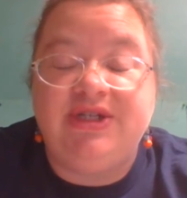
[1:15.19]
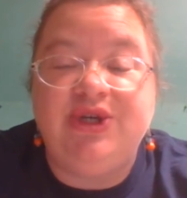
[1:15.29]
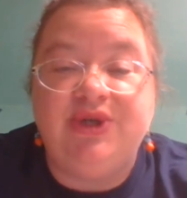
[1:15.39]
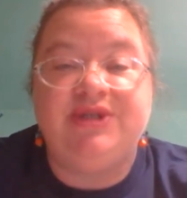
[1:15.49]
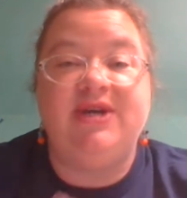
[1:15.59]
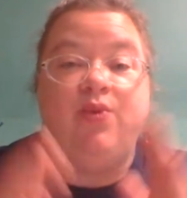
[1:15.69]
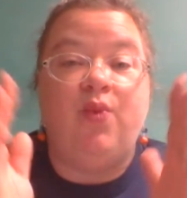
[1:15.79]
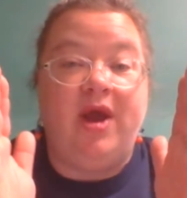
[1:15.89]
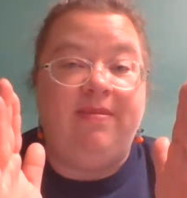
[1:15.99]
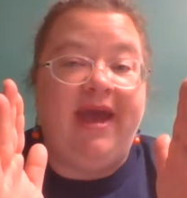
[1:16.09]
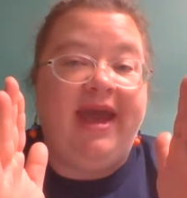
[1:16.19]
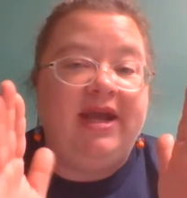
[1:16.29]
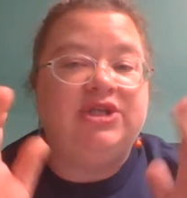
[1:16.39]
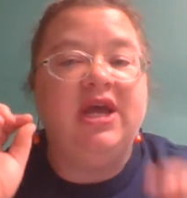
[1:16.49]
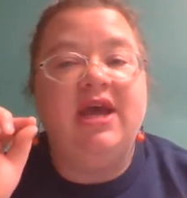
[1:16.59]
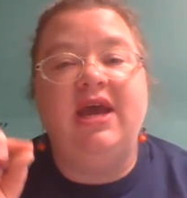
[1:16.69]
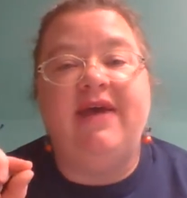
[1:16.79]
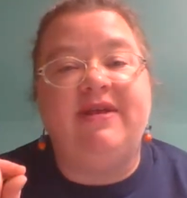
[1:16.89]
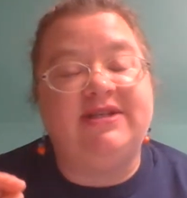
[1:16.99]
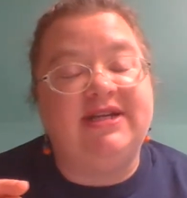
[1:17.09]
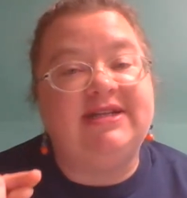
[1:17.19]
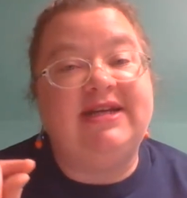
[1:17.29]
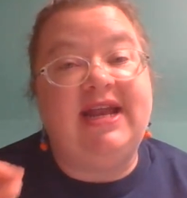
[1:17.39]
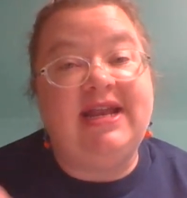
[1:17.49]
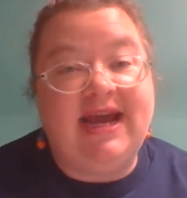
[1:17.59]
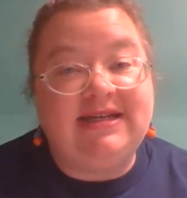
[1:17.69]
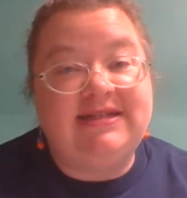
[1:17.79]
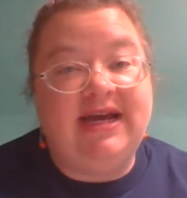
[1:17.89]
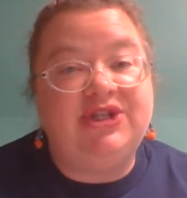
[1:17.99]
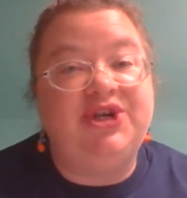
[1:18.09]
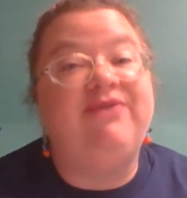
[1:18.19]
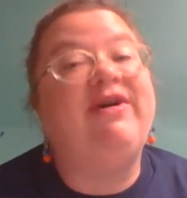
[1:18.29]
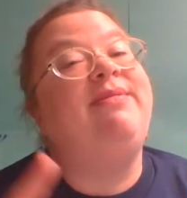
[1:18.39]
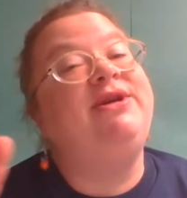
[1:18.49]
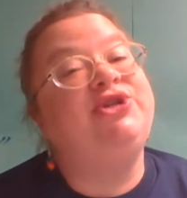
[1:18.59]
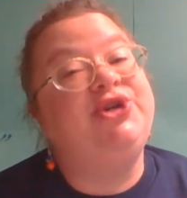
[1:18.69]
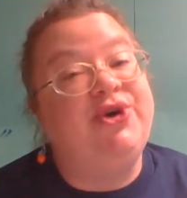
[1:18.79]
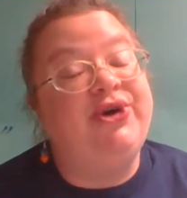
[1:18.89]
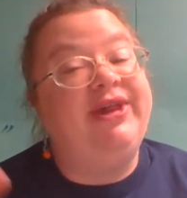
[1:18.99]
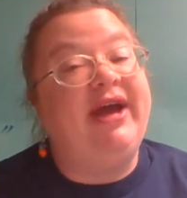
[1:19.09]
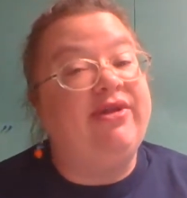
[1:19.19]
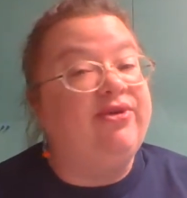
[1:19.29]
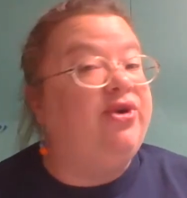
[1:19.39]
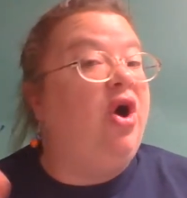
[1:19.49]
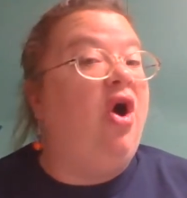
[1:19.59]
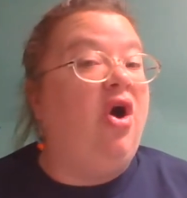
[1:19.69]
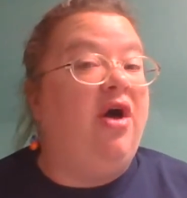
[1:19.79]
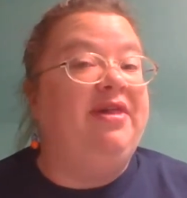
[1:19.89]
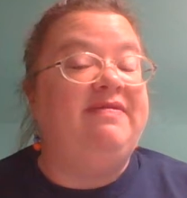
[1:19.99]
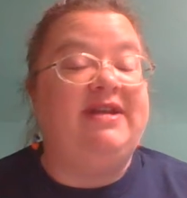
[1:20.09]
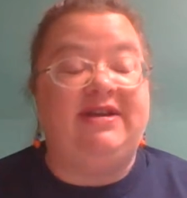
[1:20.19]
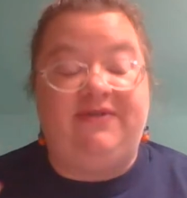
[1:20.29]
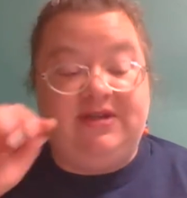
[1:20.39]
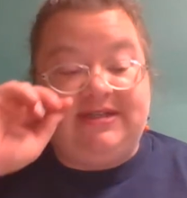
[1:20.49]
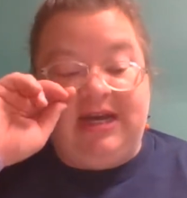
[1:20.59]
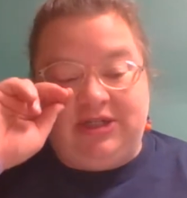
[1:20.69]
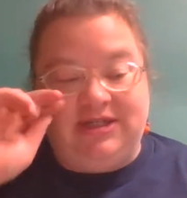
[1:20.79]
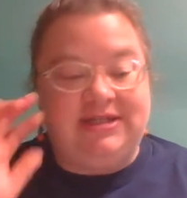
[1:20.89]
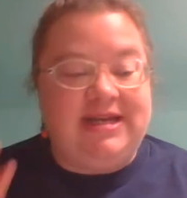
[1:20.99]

So you see one page and it's going to say next section. You've got to be sure you click through to all of the different sections.